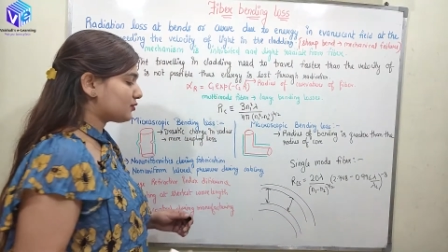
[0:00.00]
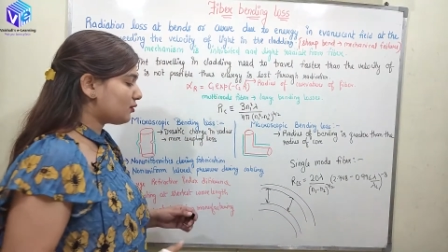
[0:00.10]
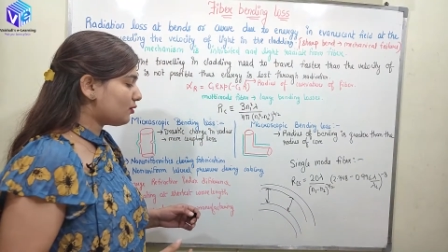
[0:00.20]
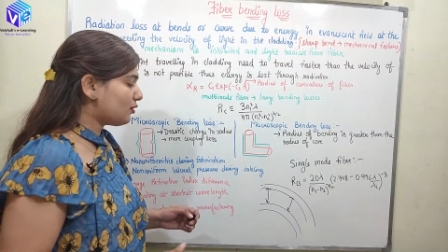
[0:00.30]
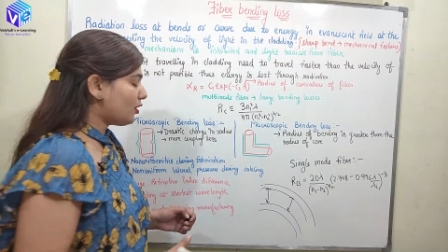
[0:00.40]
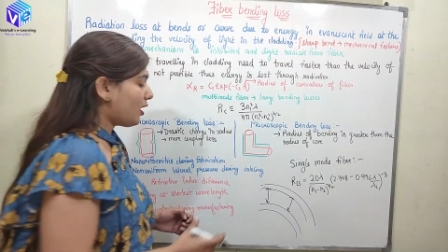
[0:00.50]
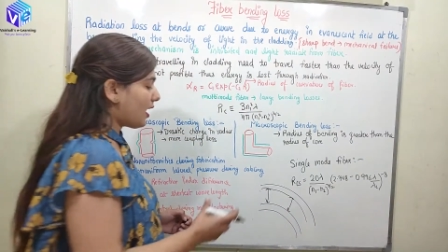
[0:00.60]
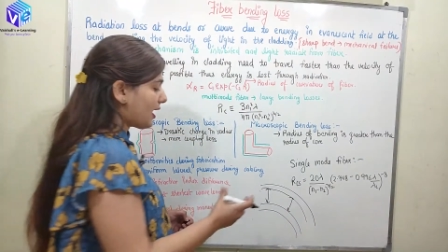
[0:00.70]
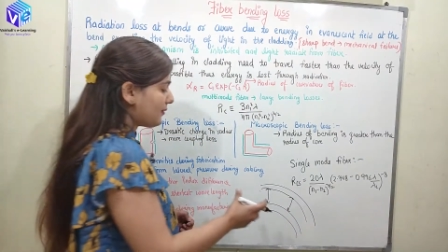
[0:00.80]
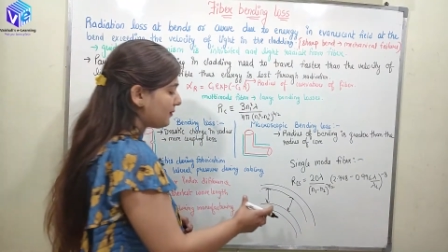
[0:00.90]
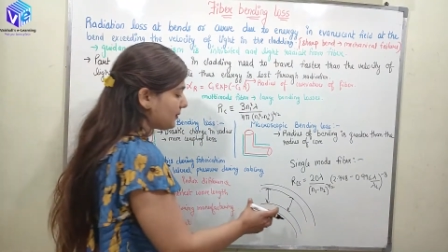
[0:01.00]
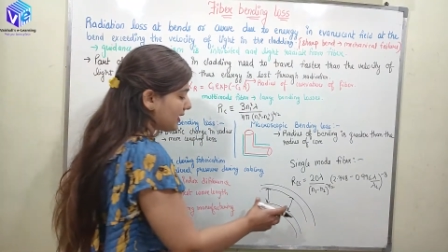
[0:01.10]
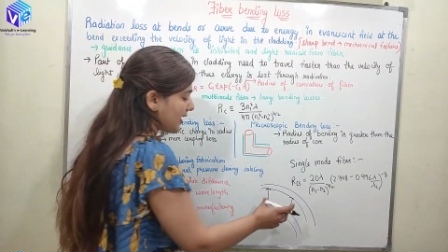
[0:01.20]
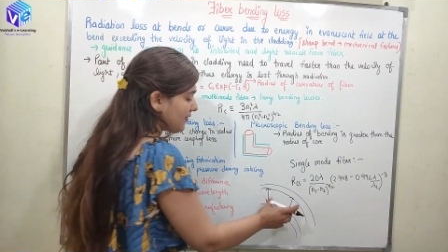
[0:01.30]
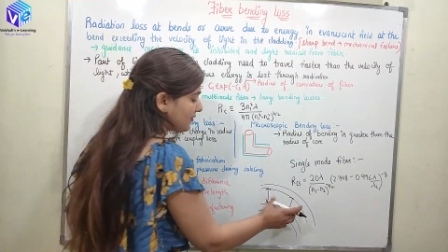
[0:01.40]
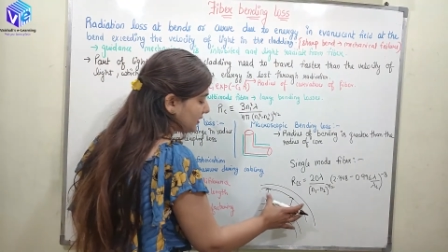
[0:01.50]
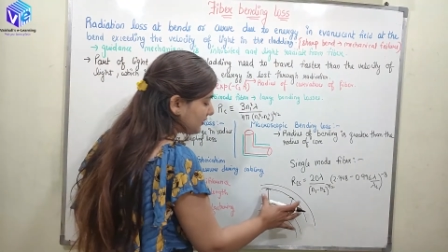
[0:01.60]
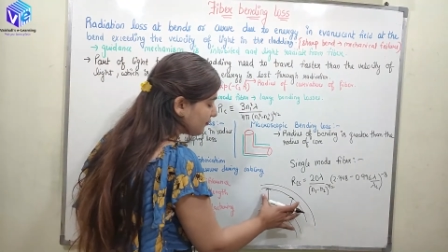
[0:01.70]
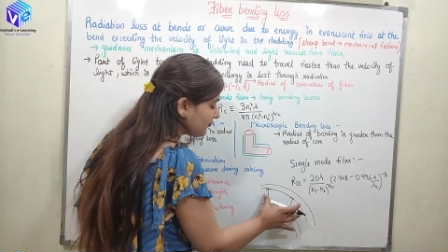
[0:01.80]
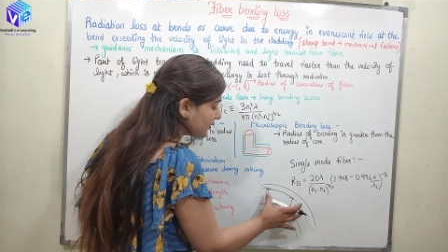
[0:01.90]
so I will be having
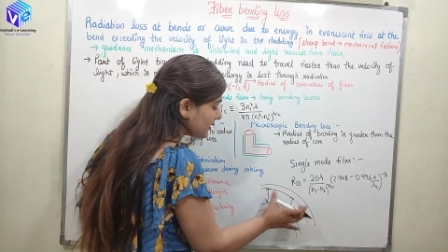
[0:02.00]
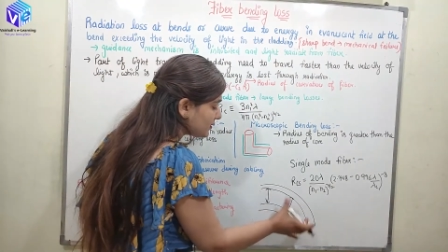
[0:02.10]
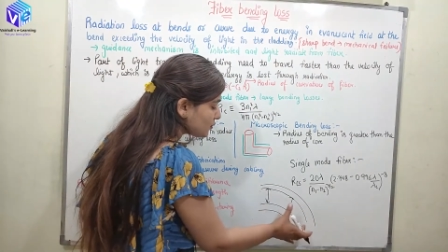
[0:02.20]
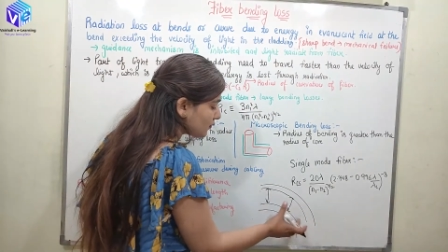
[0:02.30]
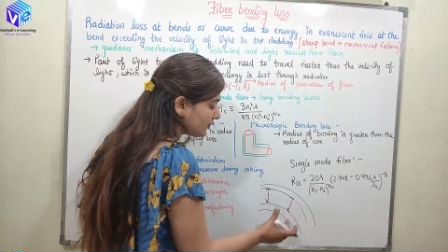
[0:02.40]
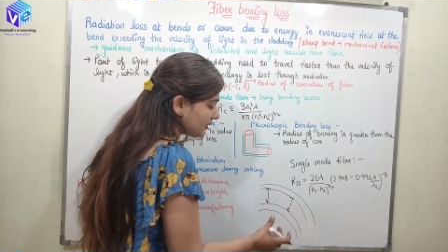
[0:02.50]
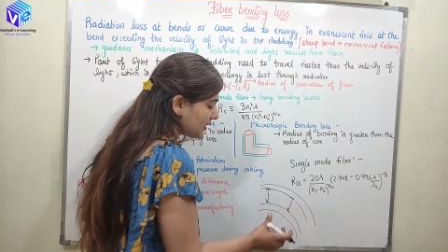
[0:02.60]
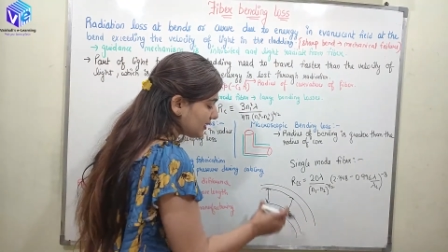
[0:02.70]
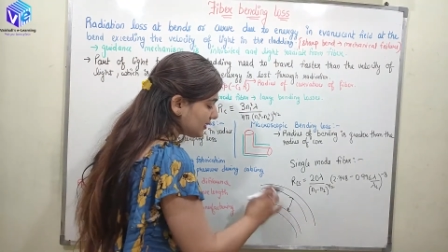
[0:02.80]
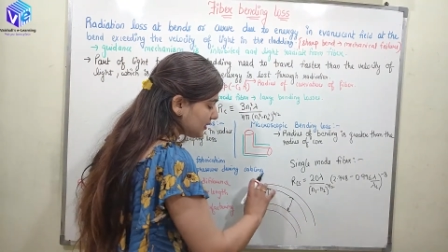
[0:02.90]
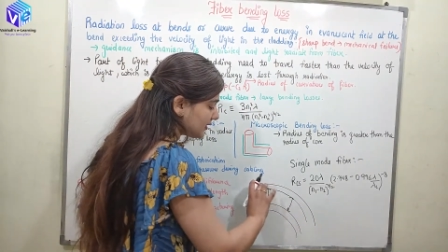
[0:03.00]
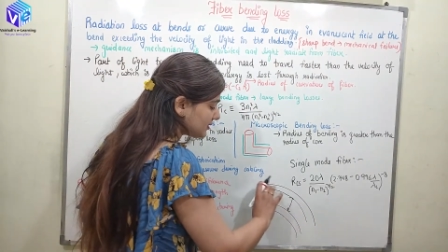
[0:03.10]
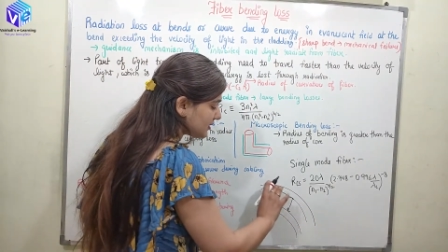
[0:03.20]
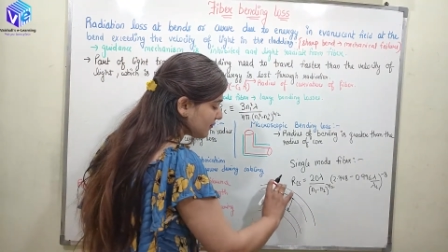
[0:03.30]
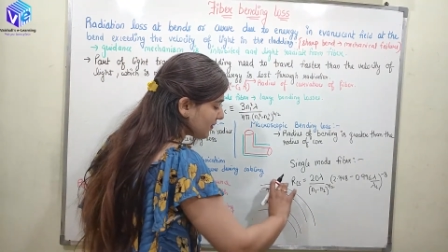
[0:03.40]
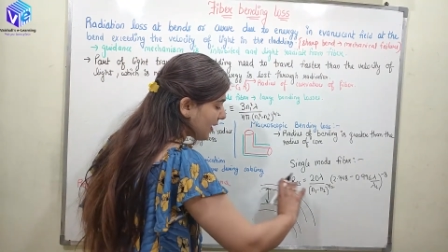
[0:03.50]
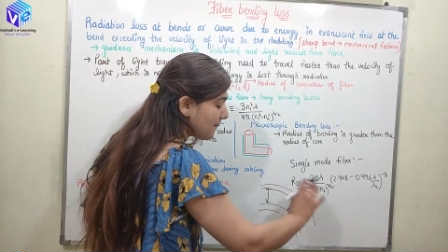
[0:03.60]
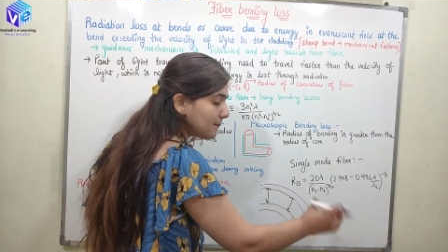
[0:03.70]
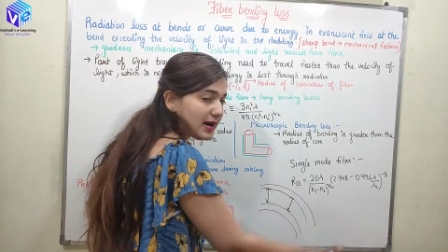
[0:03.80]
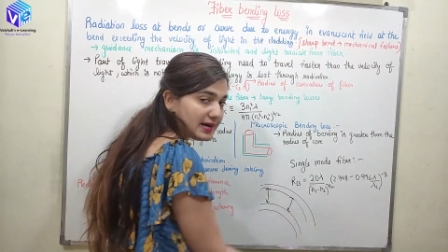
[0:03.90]
difference of the radius if I
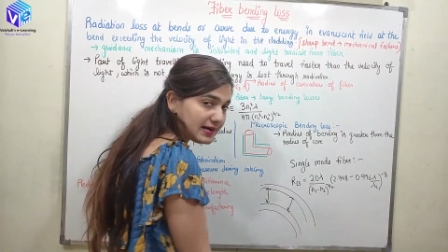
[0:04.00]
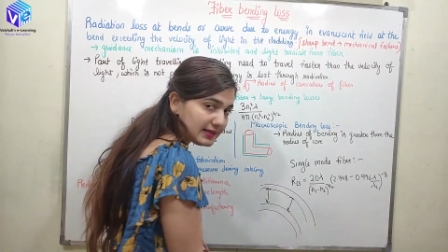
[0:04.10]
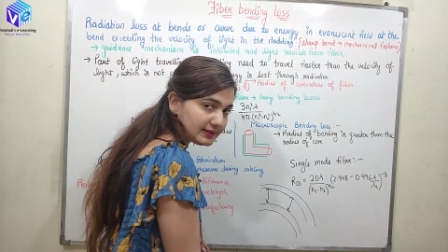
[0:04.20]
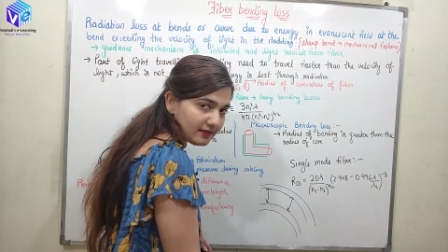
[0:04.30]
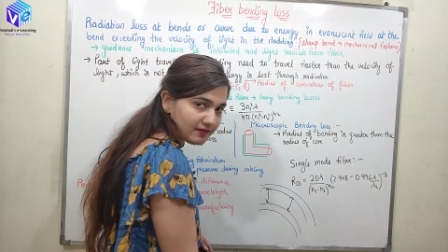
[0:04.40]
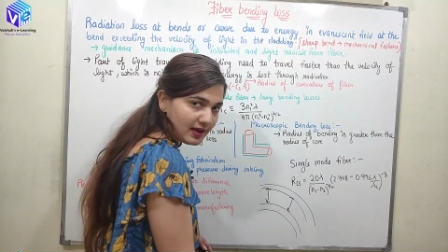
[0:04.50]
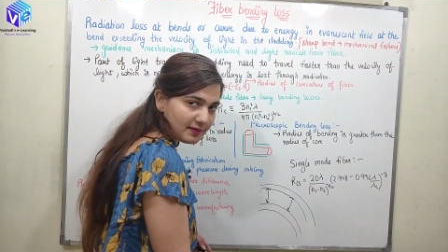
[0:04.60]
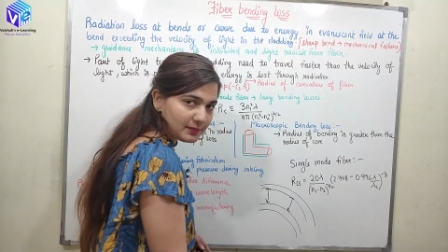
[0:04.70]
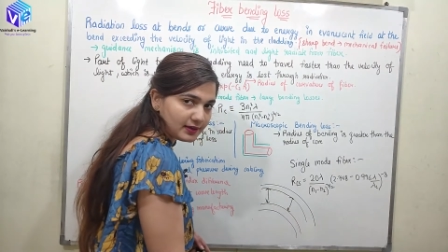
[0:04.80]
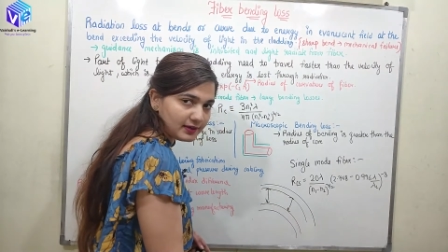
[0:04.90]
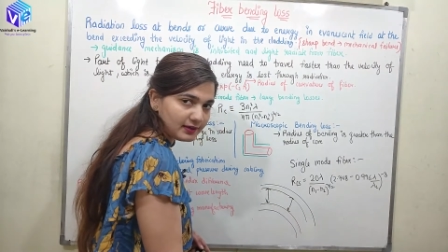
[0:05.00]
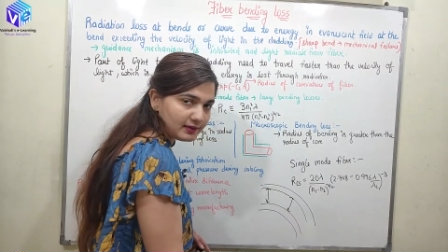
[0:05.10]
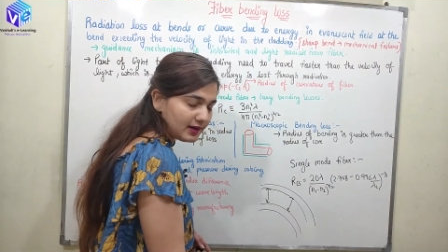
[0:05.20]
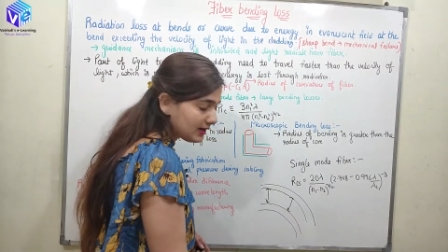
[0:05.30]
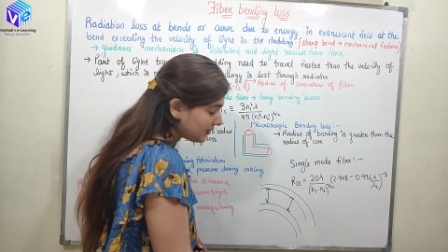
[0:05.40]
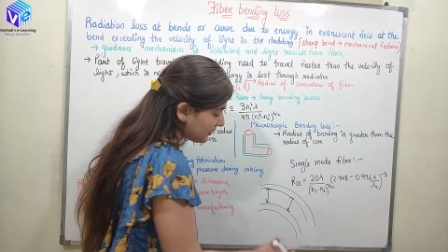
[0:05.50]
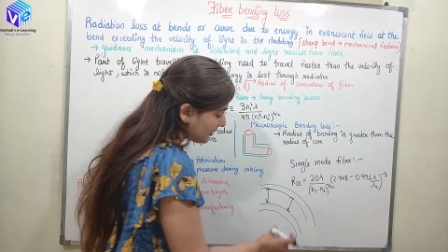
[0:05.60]
am bending the fiber right